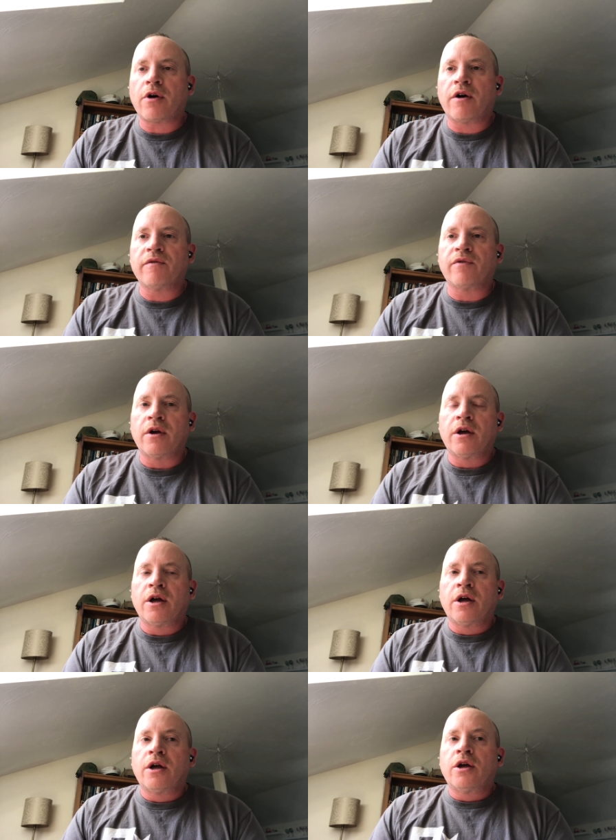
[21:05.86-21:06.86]
of
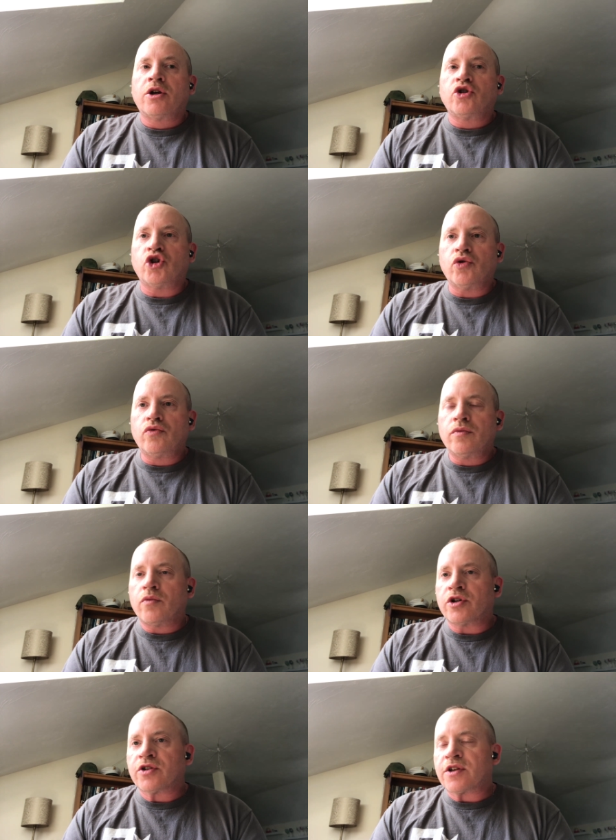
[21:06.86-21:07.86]
June,
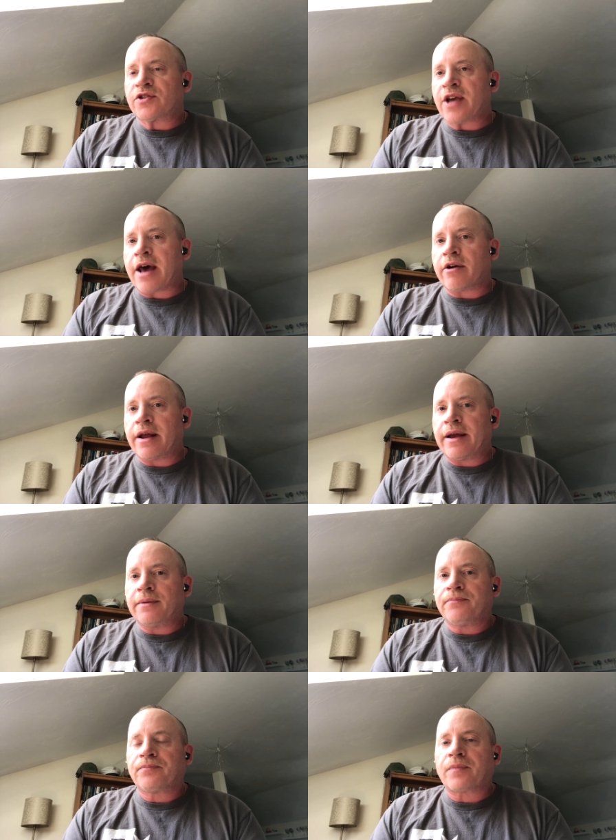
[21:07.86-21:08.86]
which is a Saturday.
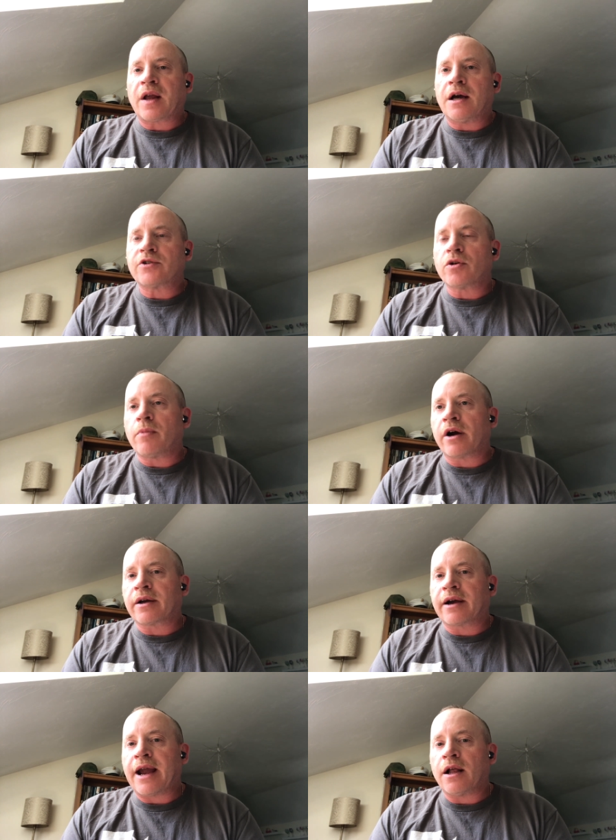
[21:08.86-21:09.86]
So mark
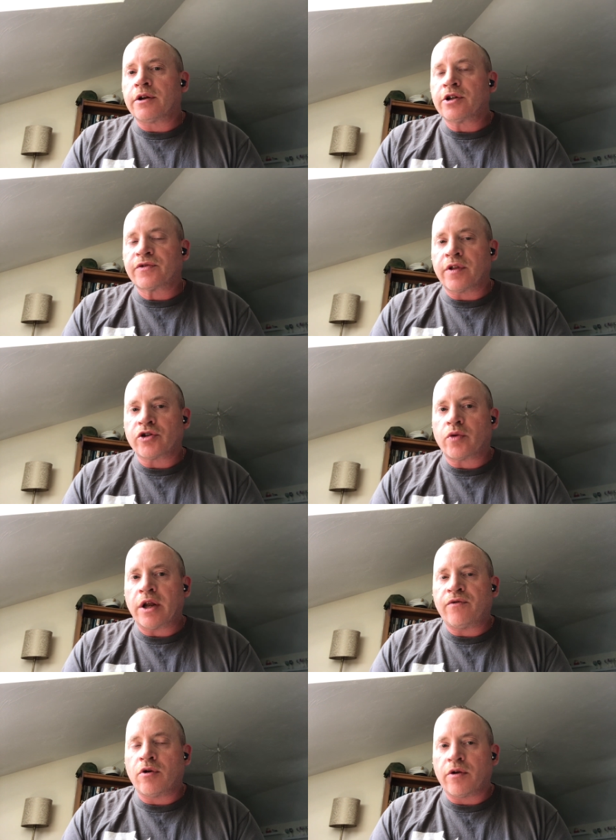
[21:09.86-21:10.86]
your calendars for the
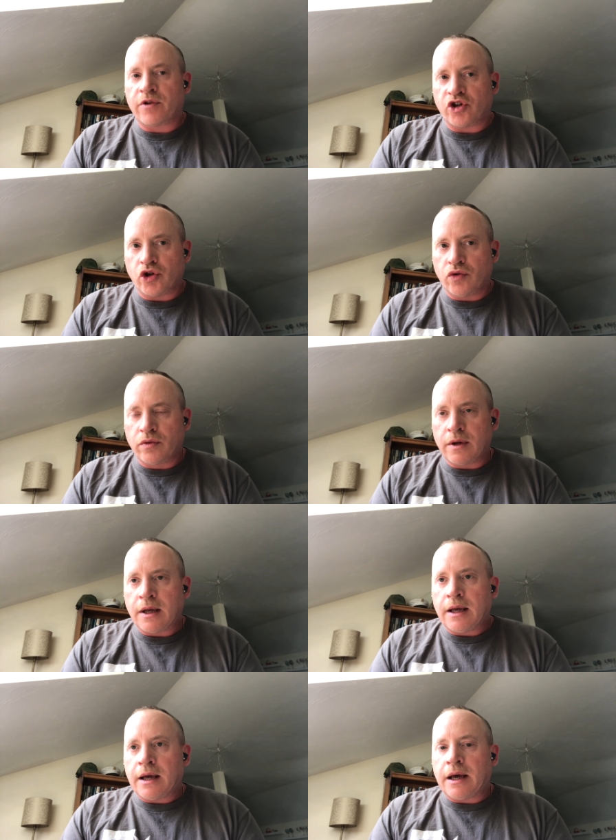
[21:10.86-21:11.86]
24th of June.
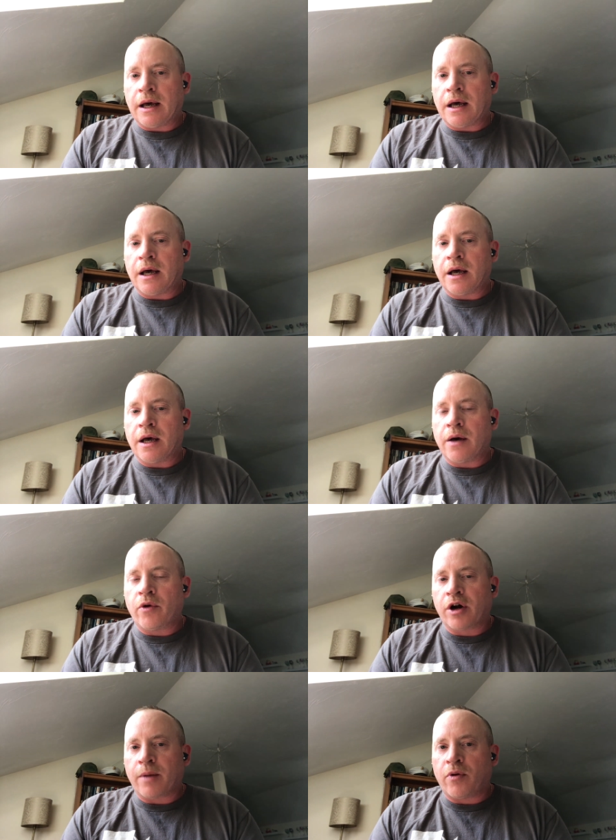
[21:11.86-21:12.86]
We're
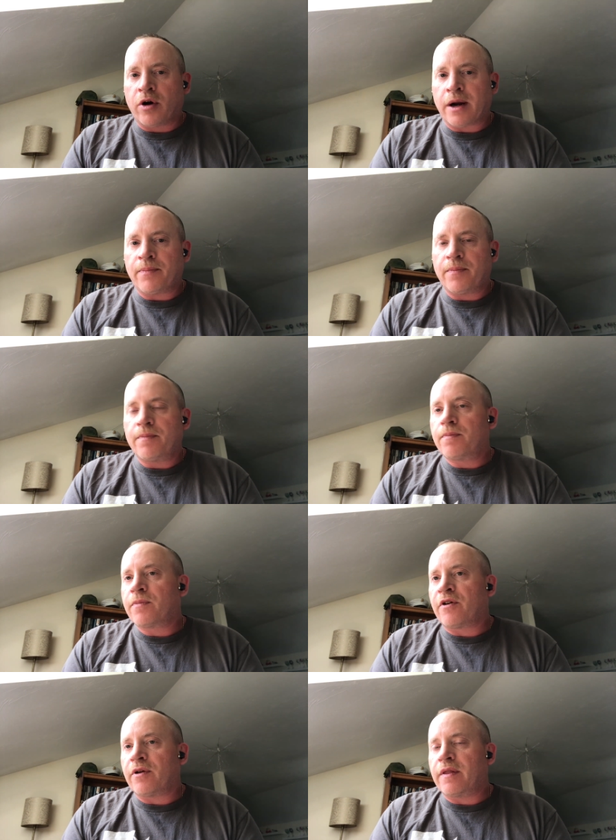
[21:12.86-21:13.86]
going to put up
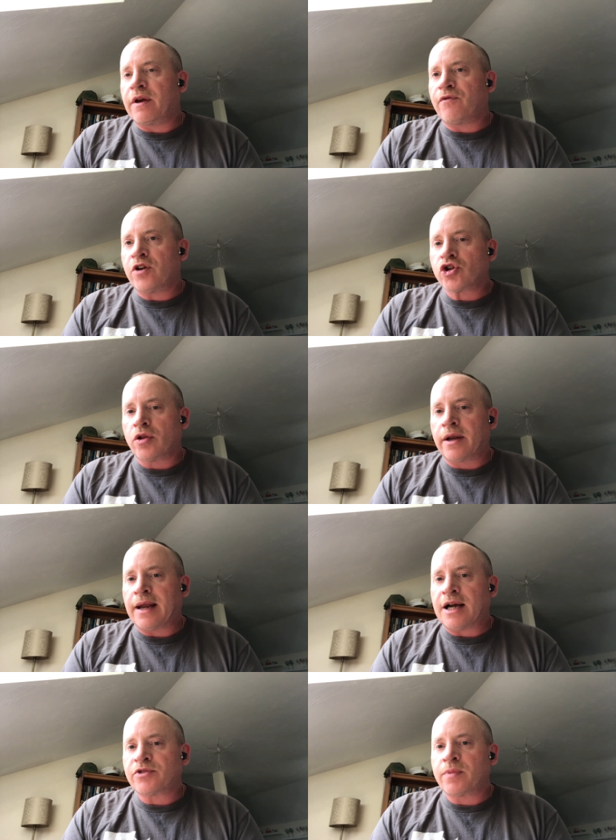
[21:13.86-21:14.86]
the official
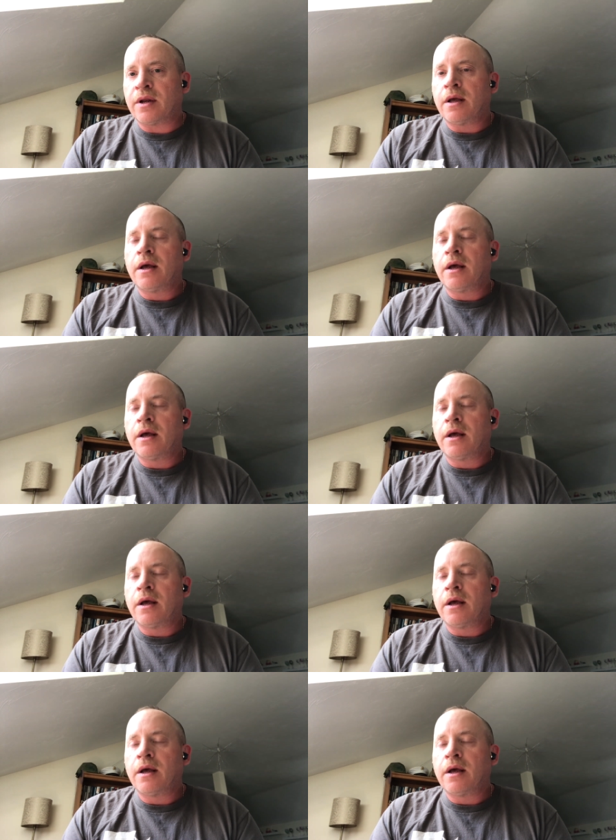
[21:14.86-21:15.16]
announcement